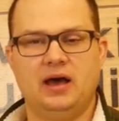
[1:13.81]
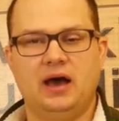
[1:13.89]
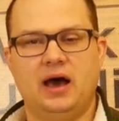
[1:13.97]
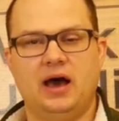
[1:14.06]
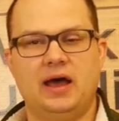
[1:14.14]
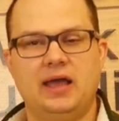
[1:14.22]

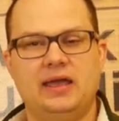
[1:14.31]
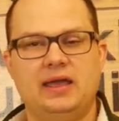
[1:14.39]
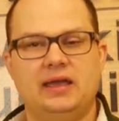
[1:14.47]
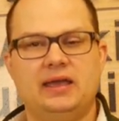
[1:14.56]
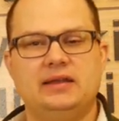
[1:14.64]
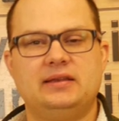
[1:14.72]
Uh,
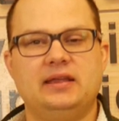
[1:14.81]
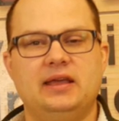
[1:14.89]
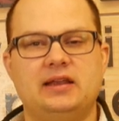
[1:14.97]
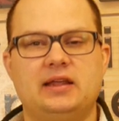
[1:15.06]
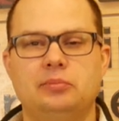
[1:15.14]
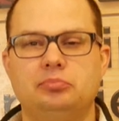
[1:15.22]
it,
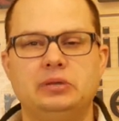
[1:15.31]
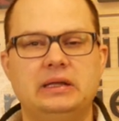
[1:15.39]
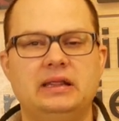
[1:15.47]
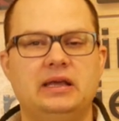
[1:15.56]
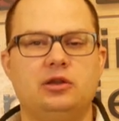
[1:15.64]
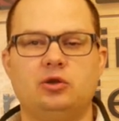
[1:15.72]
it
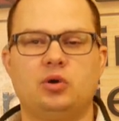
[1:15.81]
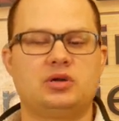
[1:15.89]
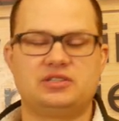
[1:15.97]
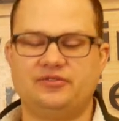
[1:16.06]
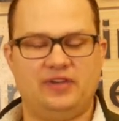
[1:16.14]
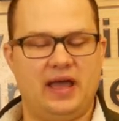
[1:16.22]
completely
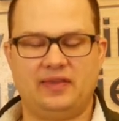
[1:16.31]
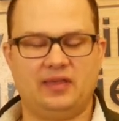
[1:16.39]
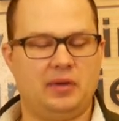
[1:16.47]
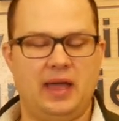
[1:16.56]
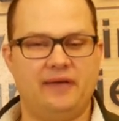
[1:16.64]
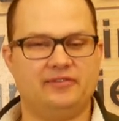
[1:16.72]
ignores the fact
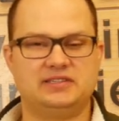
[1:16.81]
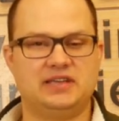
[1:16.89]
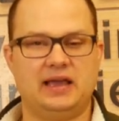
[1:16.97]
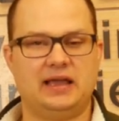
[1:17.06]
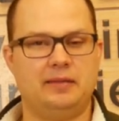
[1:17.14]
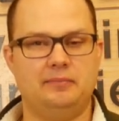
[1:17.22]
that we have a
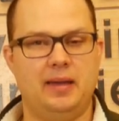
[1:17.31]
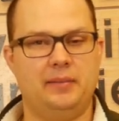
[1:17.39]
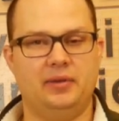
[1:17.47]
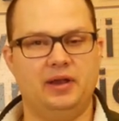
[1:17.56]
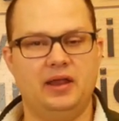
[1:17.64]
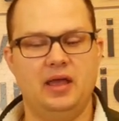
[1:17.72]
Second
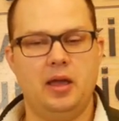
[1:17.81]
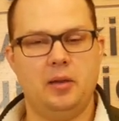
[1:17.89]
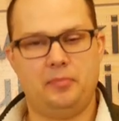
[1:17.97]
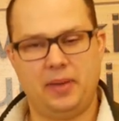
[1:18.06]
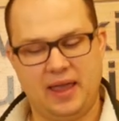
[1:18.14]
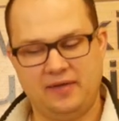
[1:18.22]
Amendment,
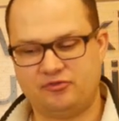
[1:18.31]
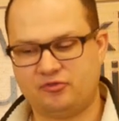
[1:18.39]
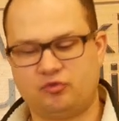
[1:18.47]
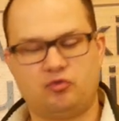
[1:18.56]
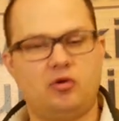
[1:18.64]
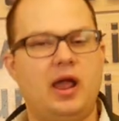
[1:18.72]
paves
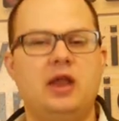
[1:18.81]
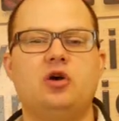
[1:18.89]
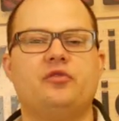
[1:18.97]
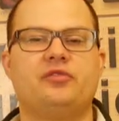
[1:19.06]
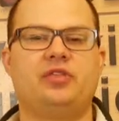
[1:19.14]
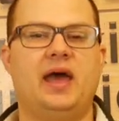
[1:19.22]
right
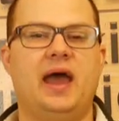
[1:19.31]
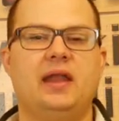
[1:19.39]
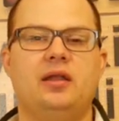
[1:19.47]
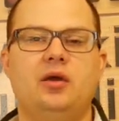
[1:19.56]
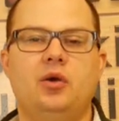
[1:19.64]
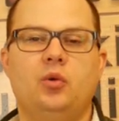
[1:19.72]
over
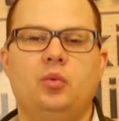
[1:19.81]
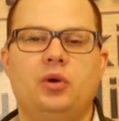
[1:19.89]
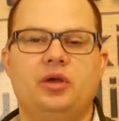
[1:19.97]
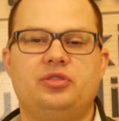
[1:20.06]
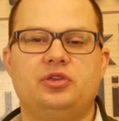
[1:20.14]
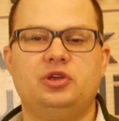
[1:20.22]
that
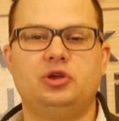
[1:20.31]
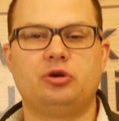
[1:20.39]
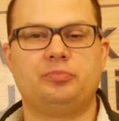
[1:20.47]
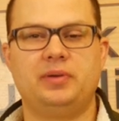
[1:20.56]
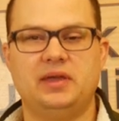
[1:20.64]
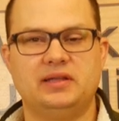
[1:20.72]
with
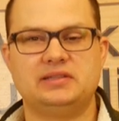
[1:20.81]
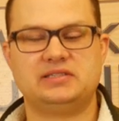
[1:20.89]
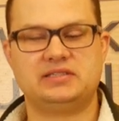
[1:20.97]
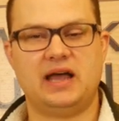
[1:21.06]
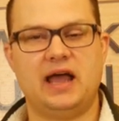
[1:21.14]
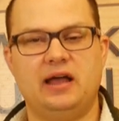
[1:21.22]
European
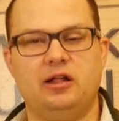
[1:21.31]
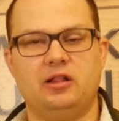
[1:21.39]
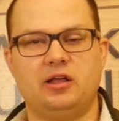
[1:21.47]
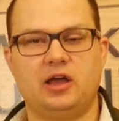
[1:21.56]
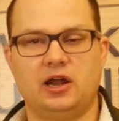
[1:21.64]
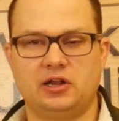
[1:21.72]

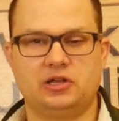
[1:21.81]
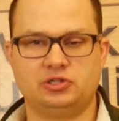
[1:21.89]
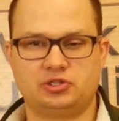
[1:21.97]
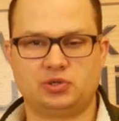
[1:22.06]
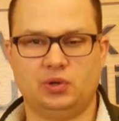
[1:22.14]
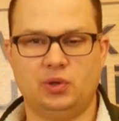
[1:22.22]
style gun
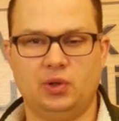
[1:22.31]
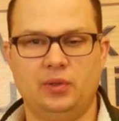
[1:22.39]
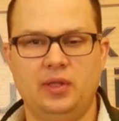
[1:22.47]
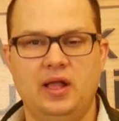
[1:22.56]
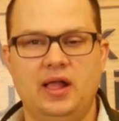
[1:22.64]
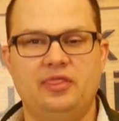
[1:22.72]

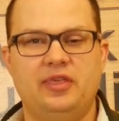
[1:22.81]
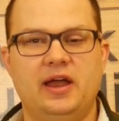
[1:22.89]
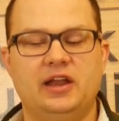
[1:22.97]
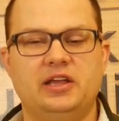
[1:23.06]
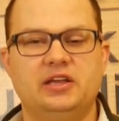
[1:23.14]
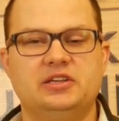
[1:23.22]
control
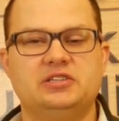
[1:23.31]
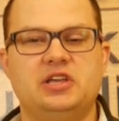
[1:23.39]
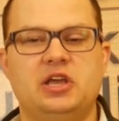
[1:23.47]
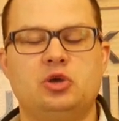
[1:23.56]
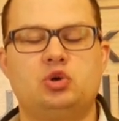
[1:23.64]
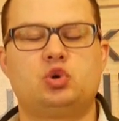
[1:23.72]
that is
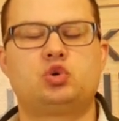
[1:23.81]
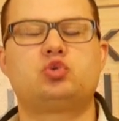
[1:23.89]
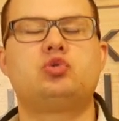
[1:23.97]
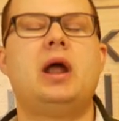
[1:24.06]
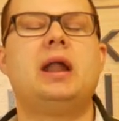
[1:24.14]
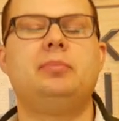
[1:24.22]

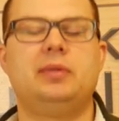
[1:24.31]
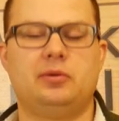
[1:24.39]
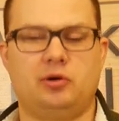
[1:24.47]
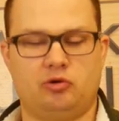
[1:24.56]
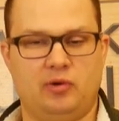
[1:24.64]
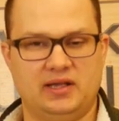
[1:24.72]
incredibly
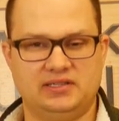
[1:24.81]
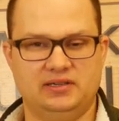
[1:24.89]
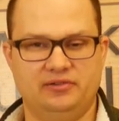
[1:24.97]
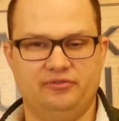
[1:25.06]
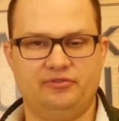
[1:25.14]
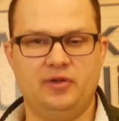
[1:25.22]

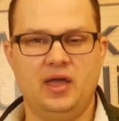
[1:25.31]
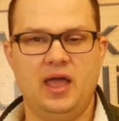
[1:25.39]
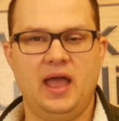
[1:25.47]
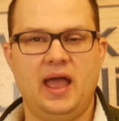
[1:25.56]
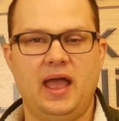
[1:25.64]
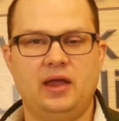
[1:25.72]
aggressive
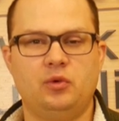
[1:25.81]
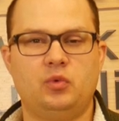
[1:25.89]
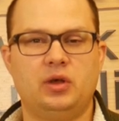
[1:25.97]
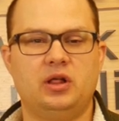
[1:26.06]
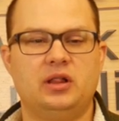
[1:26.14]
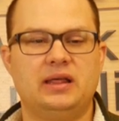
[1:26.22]
and
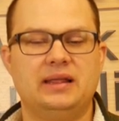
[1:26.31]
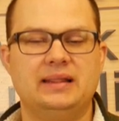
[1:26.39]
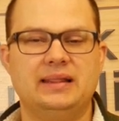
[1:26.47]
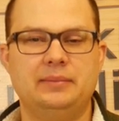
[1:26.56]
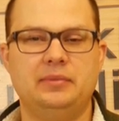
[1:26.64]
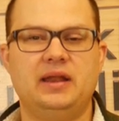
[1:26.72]
will
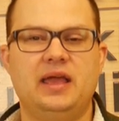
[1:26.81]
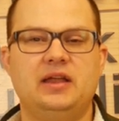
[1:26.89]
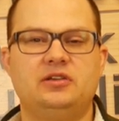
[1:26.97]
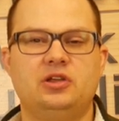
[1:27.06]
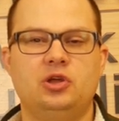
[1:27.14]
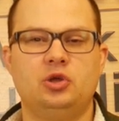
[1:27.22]

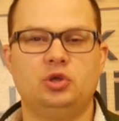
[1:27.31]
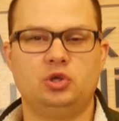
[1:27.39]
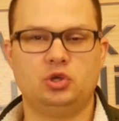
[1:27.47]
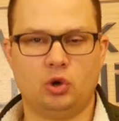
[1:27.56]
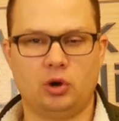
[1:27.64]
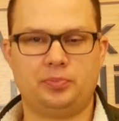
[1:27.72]
eliminate
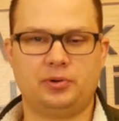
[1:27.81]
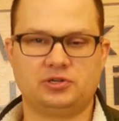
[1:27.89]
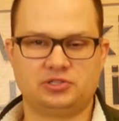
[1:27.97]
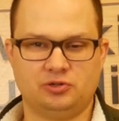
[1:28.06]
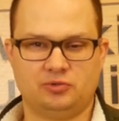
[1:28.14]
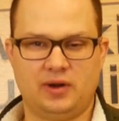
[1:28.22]
your
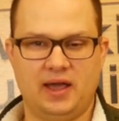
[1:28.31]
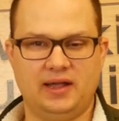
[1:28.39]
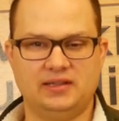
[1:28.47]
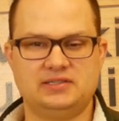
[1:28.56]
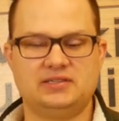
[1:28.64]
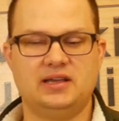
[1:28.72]
personal
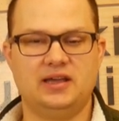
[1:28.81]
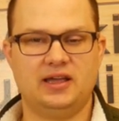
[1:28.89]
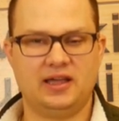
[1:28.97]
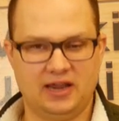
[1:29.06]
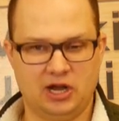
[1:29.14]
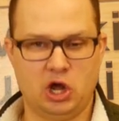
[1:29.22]
rights
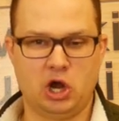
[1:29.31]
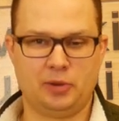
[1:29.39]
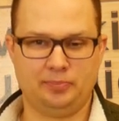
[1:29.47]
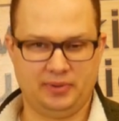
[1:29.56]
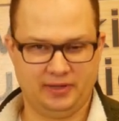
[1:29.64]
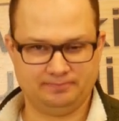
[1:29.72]
in a
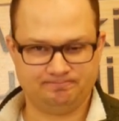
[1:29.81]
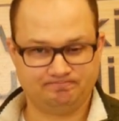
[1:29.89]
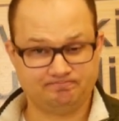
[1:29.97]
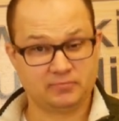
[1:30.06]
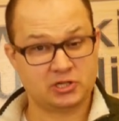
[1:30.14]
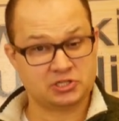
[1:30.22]
heartbeat.
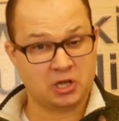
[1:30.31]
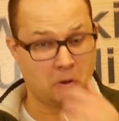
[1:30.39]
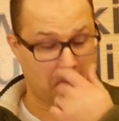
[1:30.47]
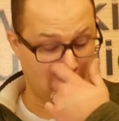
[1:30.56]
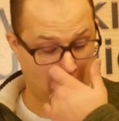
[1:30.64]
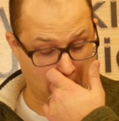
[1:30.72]

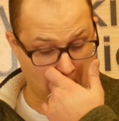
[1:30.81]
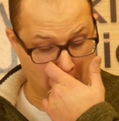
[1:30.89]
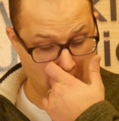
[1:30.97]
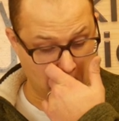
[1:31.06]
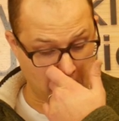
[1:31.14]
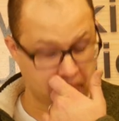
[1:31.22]
So,
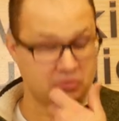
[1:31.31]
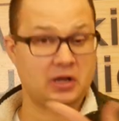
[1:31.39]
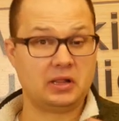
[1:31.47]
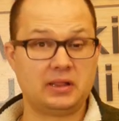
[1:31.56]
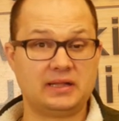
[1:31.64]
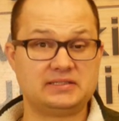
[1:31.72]

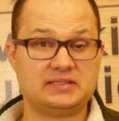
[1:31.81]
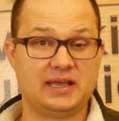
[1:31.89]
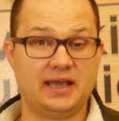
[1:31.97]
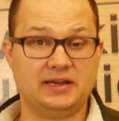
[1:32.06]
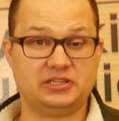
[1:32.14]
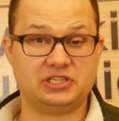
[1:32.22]
let's
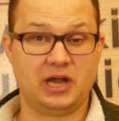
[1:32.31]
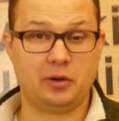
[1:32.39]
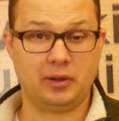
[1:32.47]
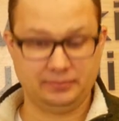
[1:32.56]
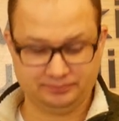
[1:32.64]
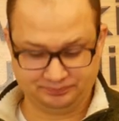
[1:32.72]
dig in,
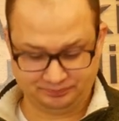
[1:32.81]
shall we?